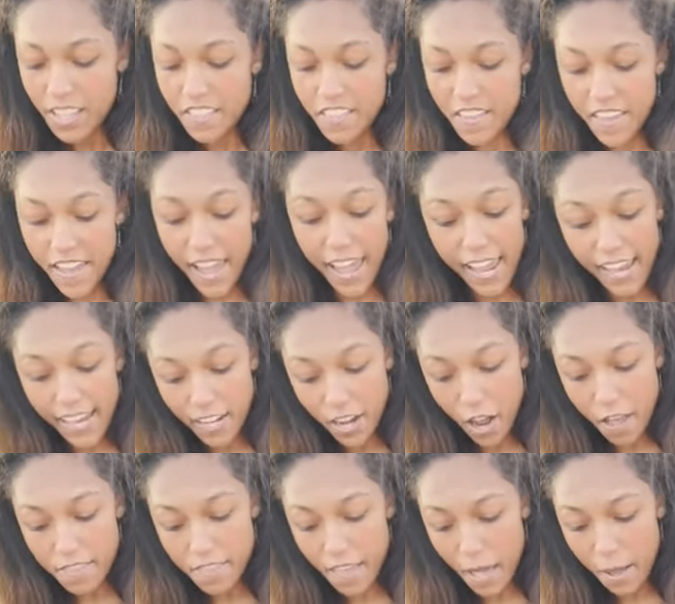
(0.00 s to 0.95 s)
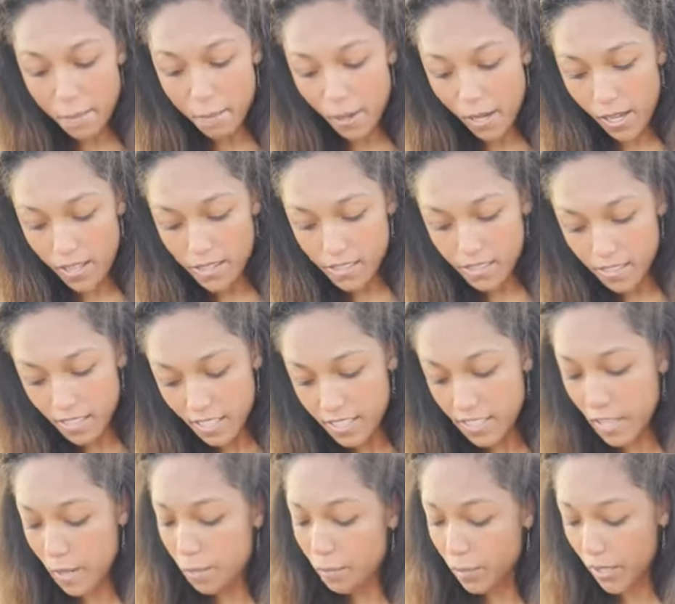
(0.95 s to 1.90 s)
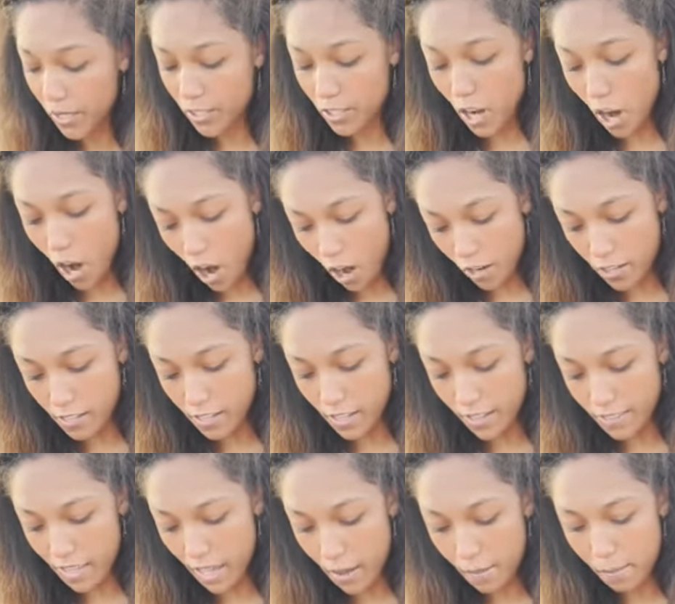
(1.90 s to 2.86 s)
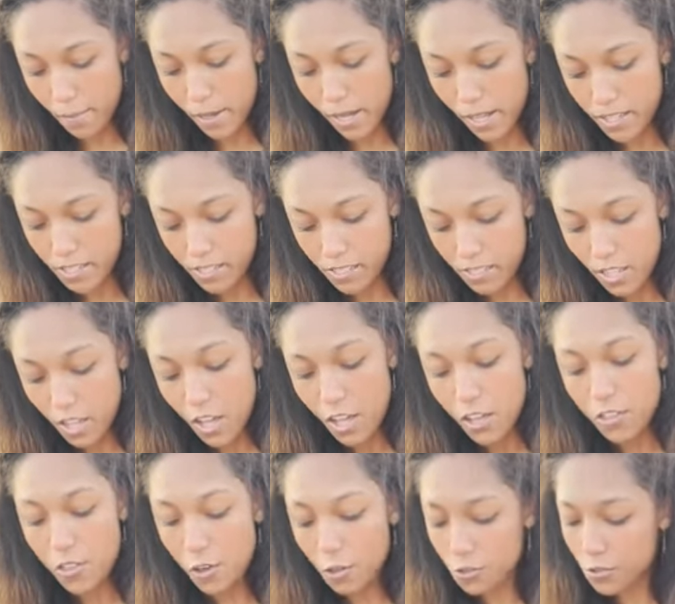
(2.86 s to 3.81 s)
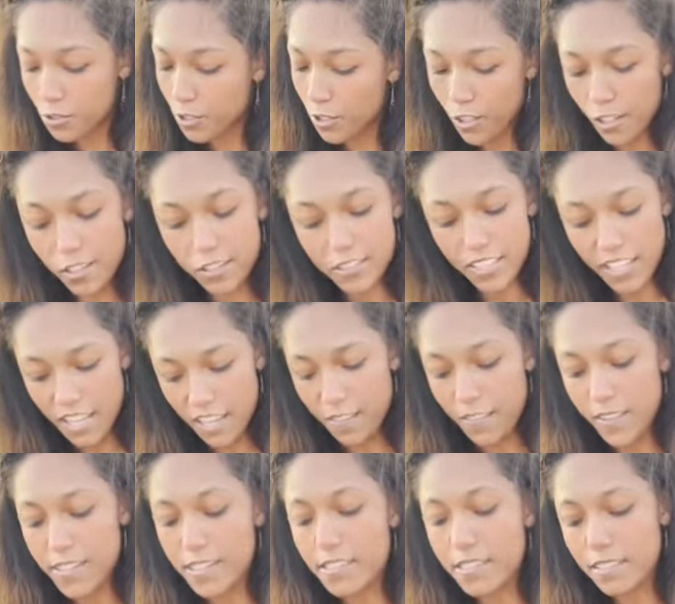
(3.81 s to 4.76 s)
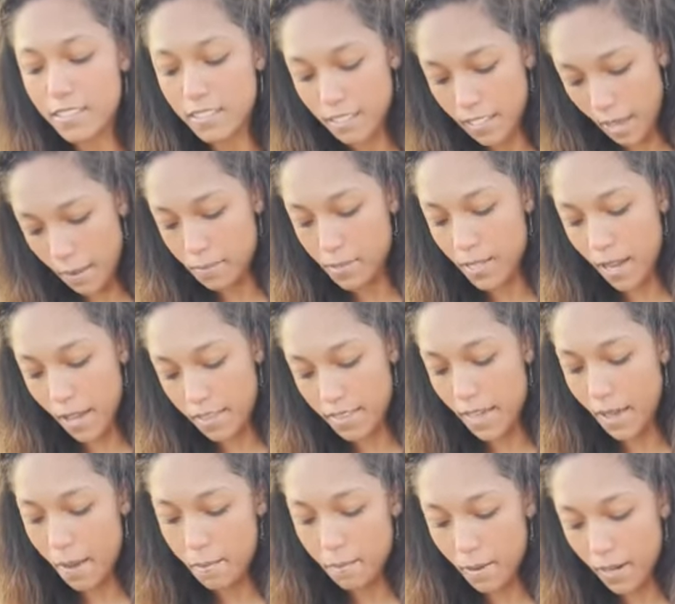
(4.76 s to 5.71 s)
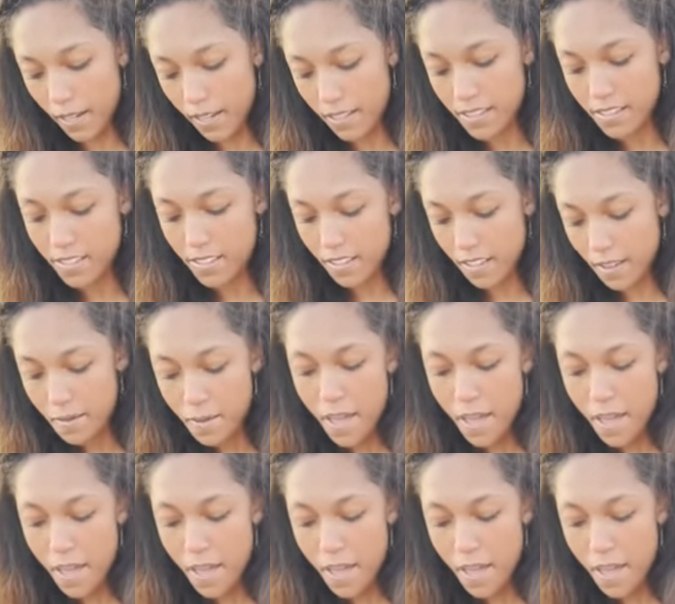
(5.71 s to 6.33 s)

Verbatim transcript: They ate on that bus, they played cards on that bus, those girls even slept on that bus.